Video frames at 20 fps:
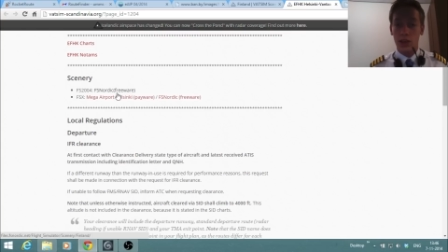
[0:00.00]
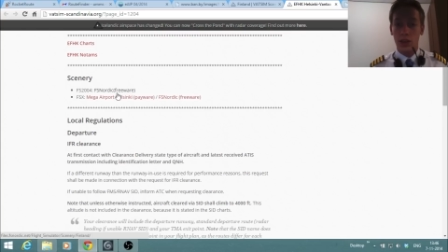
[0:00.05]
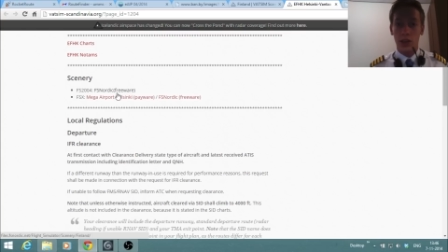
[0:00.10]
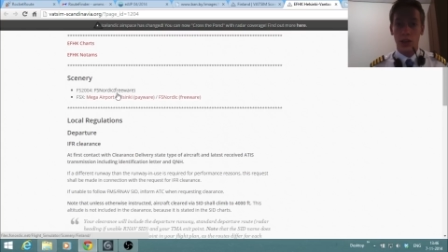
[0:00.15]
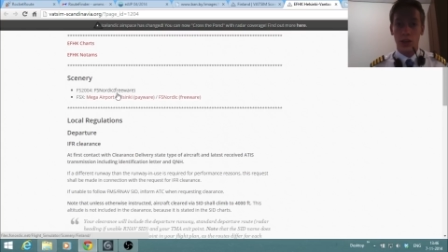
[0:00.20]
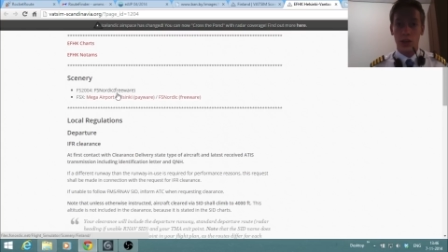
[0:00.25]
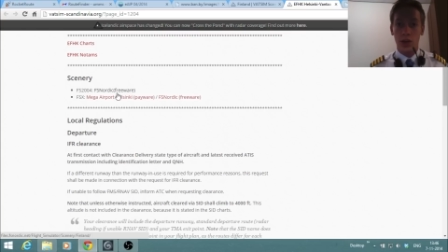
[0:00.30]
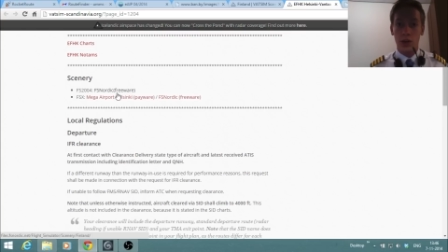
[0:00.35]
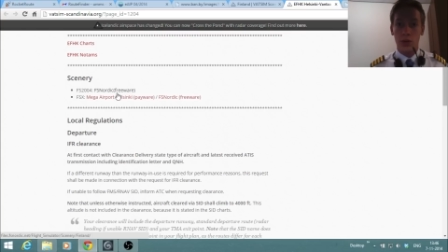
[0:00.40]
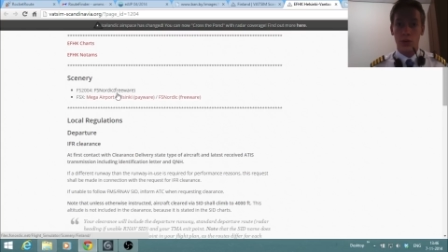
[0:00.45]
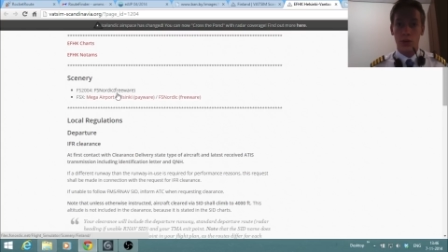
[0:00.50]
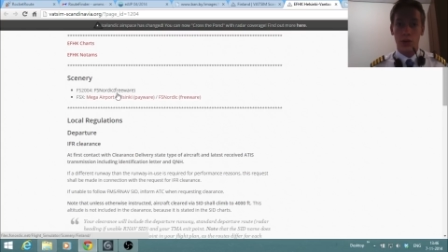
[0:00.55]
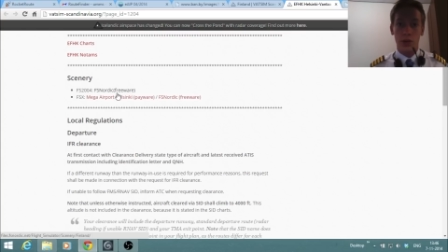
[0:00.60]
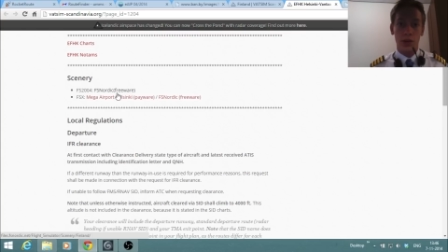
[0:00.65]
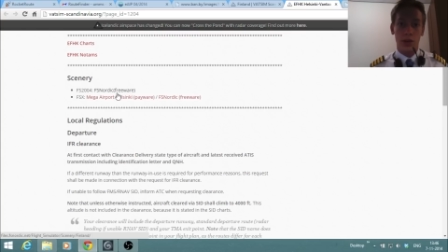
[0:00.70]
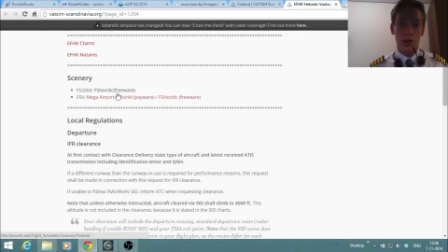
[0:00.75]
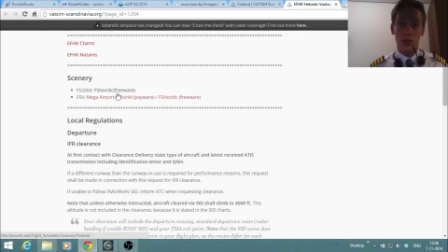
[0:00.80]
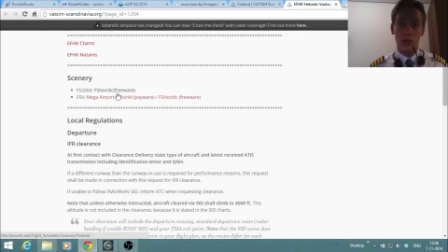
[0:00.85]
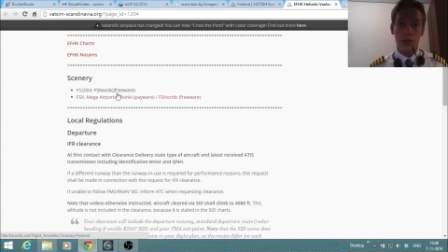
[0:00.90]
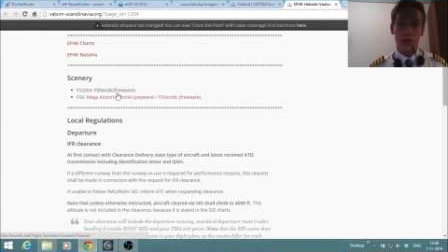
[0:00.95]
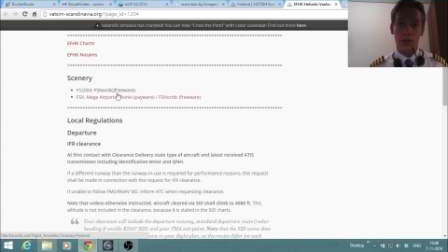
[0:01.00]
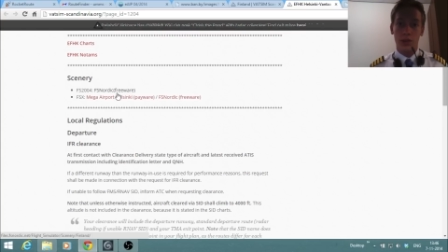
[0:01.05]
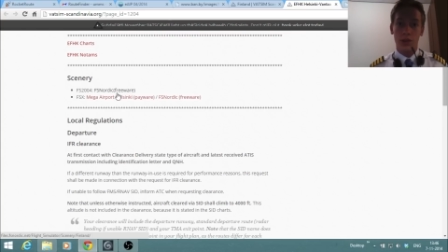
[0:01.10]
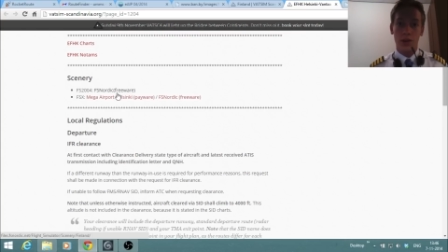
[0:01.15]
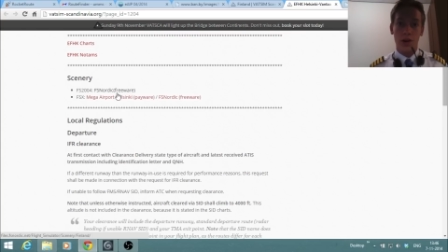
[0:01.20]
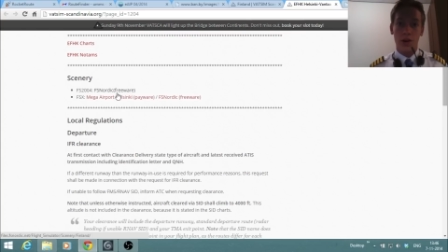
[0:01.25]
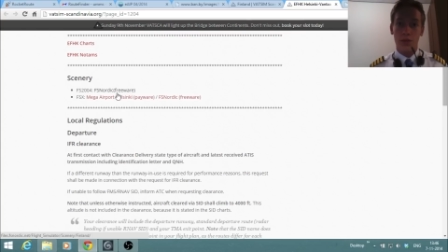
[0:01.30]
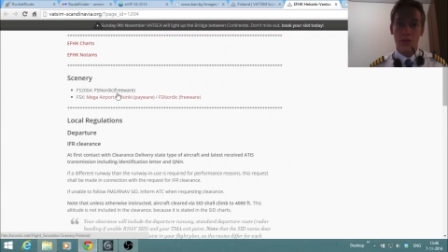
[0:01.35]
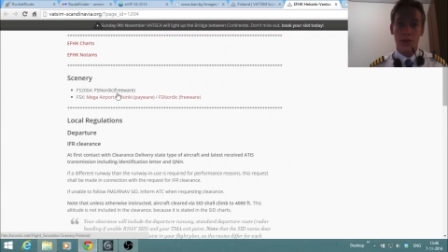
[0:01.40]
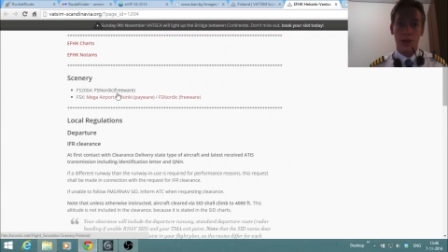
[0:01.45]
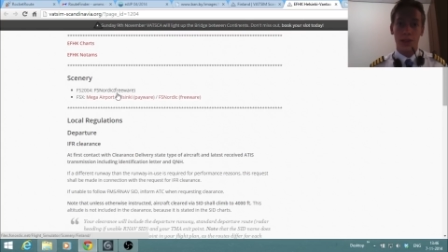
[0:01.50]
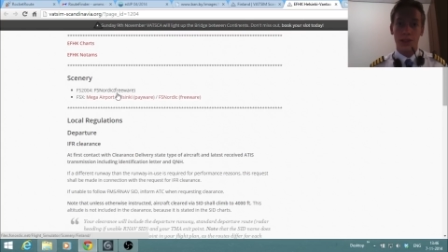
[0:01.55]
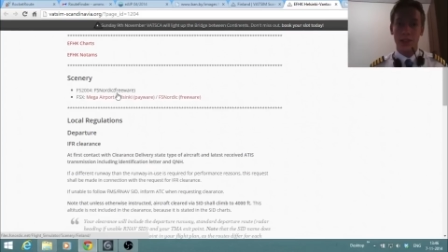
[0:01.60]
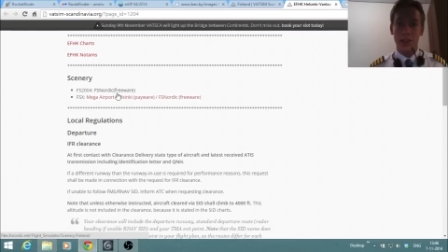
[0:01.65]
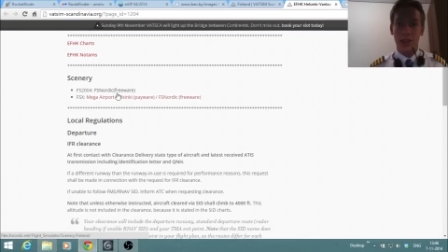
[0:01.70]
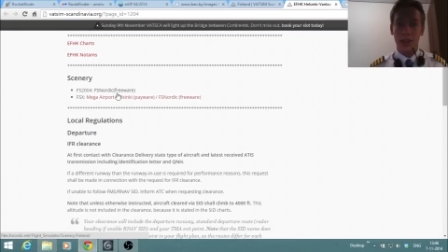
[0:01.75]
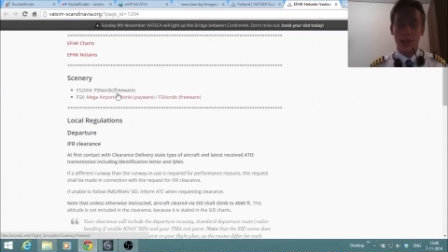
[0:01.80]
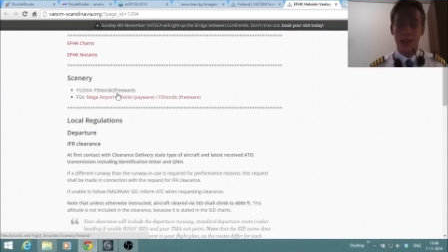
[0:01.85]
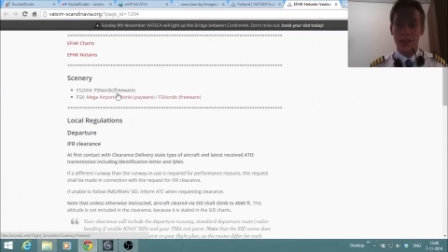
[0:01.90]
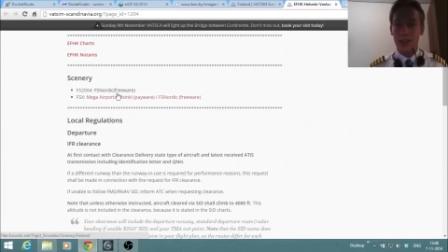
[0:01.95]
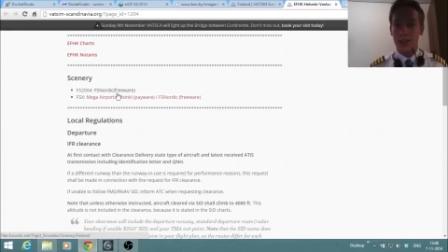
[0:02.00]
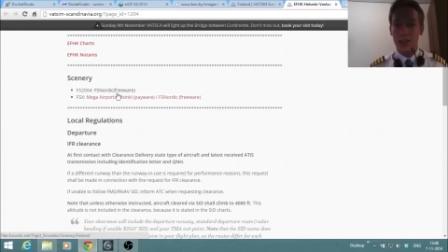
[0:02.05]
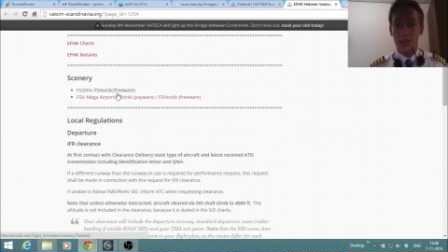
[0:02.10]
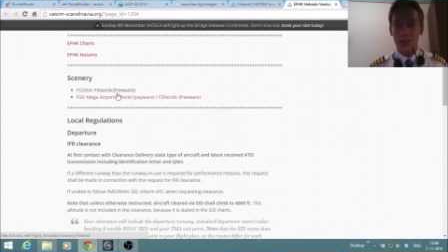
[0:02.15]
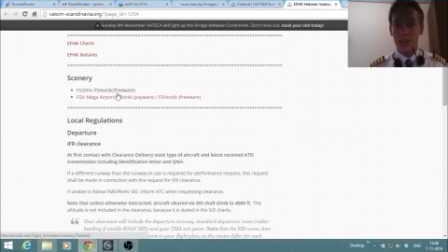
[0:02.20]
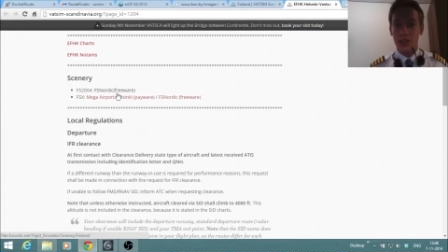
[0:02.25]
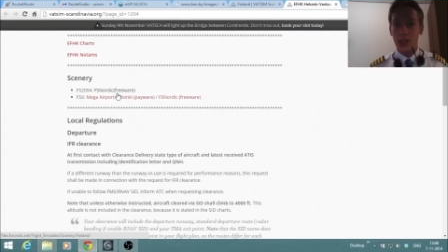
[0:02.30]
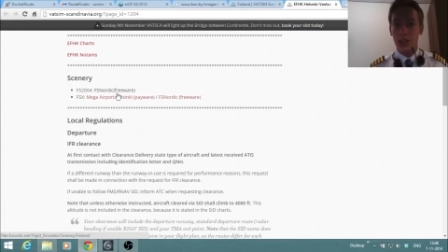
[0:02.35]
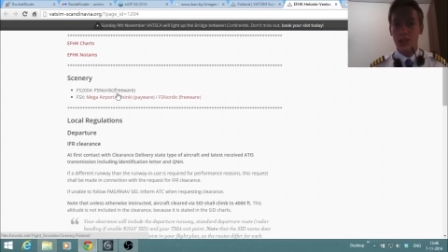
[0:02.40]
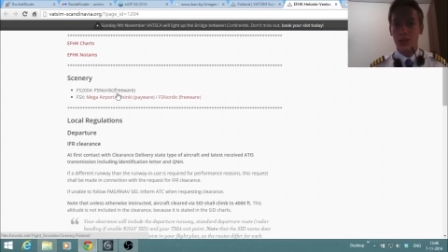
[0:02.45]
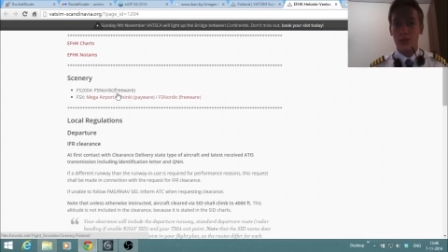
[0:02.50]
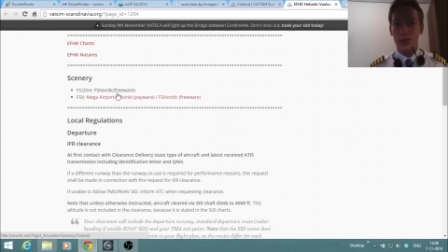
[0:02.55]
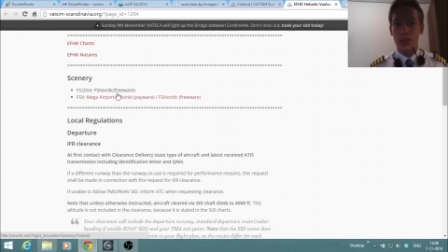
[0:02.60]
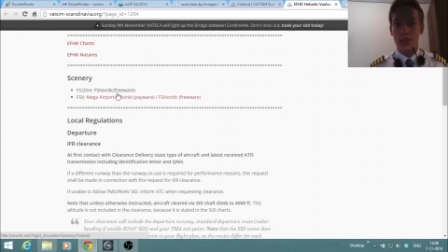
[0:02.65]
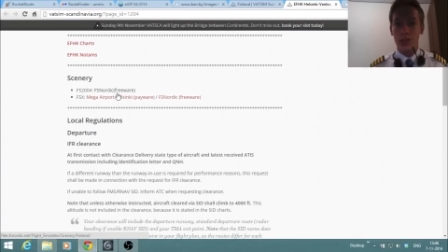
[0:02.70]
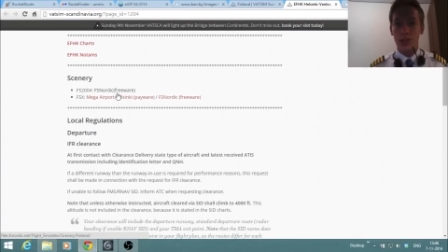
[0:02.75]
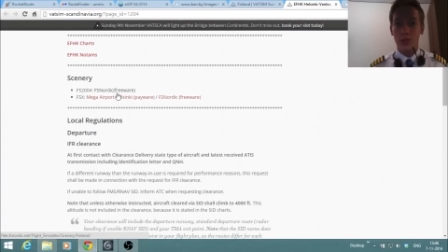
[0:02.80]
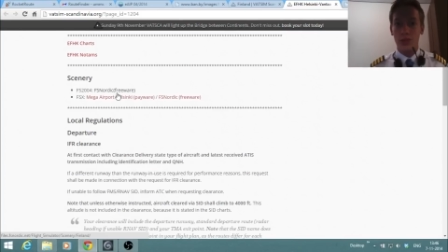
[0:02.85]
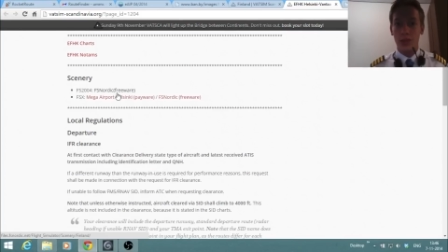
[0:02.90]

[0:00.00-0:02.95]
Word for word: you know, there are conflicting sceneries,